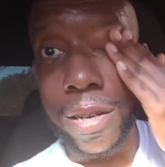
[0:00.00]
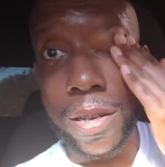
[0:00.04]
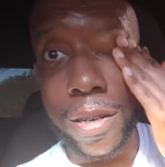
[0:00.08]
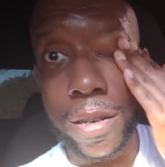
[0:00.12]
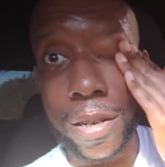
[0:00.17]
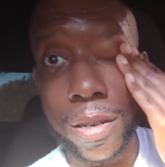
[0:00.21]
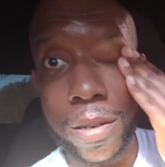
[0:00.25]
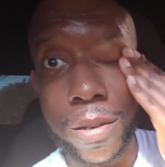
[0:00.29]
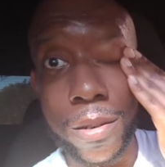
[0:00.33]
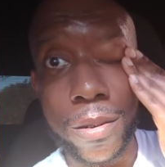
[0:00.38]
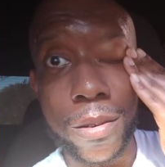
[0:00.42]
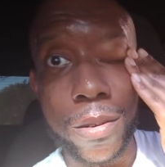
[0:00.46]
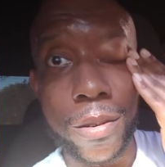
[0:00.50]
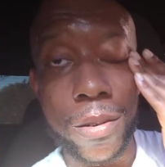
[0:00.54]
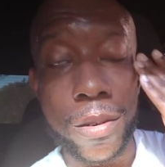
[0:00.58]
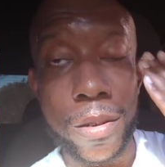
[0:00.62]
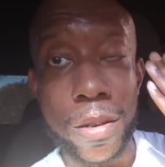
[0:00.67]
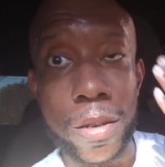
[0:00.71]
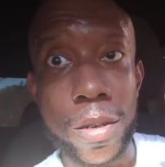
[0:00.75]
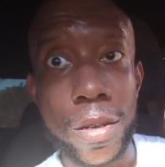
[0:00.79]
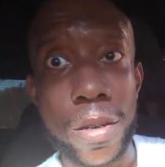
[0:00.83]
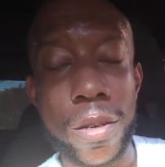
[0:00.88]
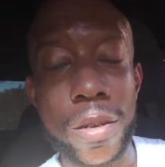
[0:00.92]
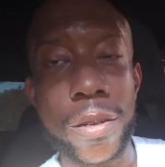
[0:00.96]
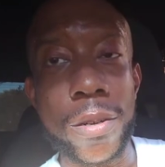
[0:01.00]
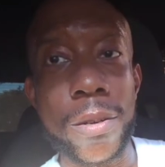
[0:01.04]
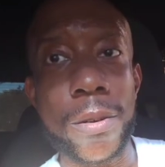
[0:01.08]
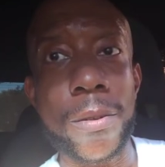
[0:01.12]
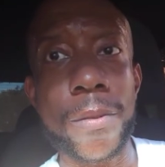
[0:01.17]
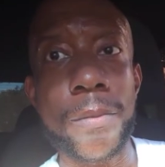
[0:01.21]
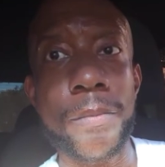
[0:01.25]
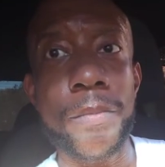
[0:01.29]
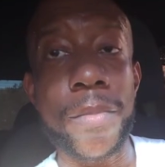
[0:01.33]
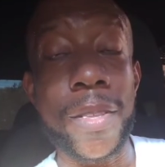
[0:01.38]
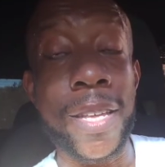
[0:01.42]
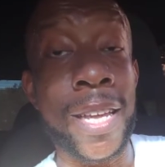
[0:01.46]
And even if he
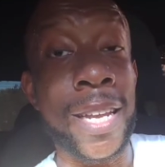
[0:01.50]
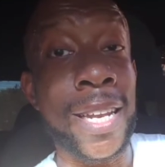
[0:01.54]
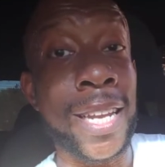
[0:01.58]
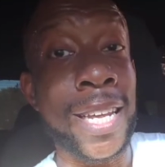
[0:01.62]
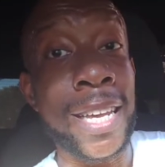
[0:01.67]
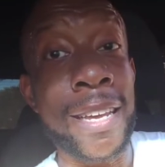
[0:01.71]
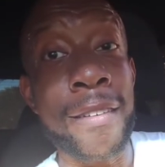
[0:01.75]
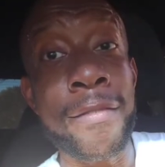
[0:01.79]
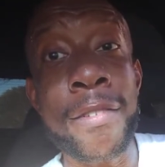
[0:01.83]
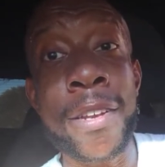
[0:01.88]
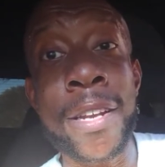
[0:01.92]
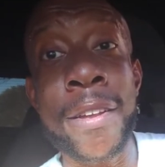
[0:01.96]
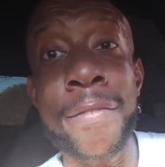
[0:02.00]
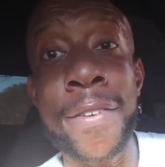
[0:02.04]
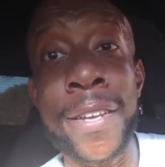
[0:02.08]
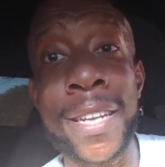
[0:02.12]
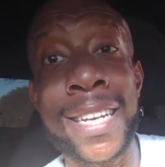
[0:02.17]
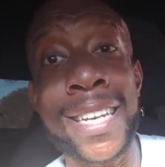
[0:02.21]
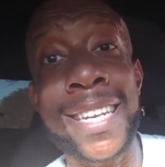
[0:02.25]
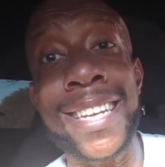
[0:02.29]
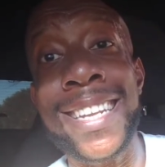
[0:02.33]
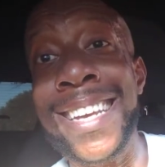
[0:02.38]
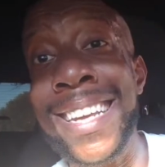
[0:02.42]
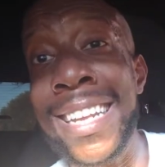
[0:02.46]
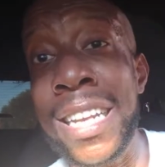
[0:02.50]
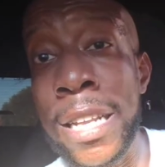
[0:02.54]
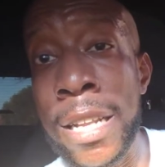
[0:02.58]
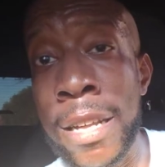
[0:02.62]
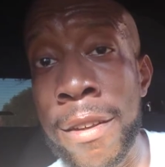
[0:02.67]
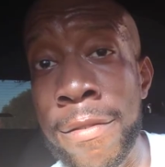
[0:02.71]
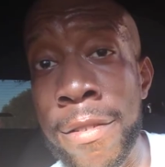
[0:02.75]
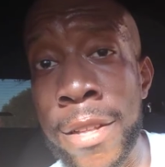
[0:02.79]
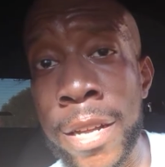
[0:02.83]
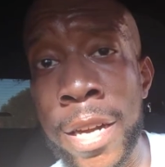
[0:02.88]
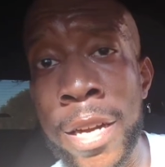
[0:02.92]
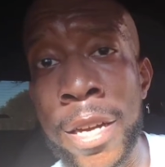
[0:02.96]
did live there, it would be it
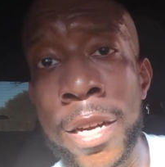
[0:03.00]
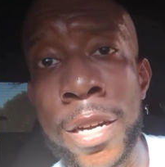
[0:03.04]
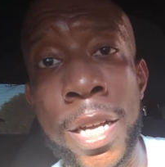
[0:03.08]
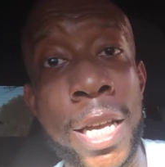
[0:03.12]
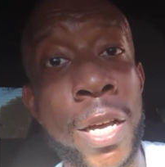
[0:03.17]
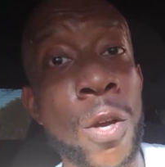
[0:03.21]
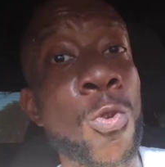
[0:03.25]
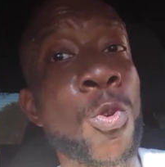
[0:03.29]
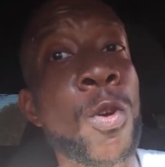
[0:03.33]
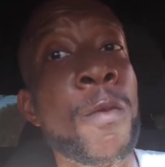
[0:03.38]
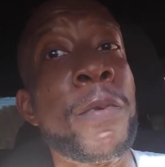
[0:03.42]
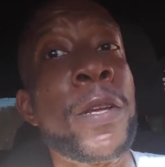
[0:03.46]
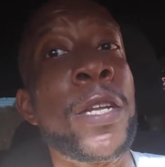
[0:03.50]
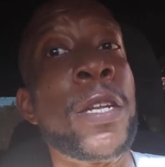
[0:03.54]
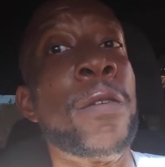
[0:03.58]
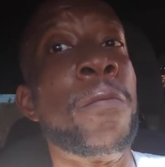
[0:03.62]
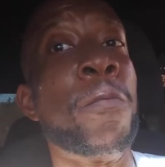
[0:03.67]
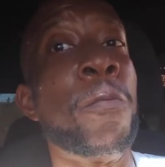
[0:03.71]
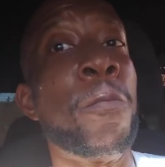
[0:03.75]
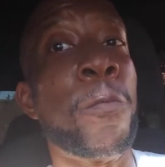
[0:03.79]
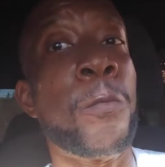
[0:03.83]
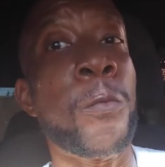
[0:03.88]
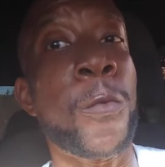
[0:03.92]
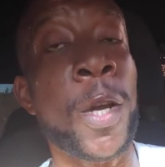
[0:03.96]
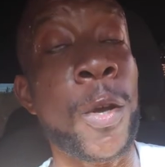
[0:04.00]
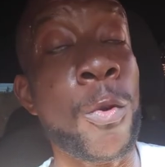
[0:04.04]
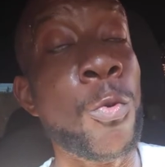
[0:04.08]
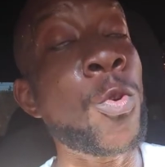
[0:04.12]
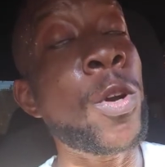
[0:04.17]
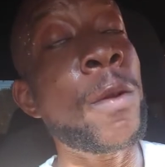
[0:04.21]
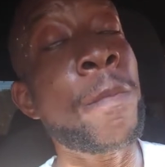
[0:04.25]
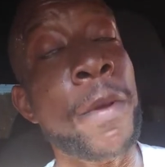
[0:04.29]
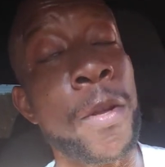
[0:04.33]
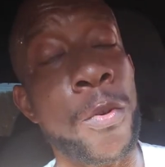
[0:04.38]
would be wrong if he did that.